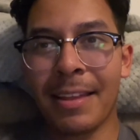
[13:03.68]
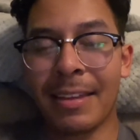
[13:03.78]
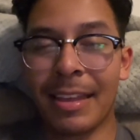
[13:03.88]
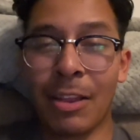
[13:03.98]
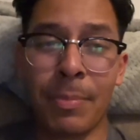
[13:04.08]

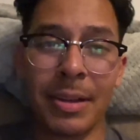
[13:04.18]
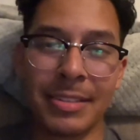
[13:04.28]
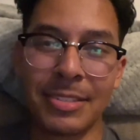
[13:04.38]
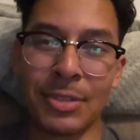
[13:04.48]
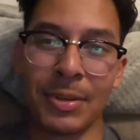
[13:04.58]
Again, hope you
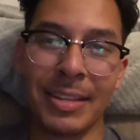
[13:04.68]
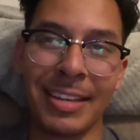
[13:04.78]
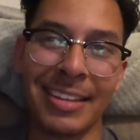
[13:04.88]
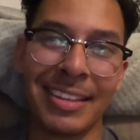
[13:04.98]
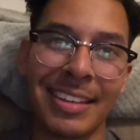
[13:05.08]
guys enjoyed.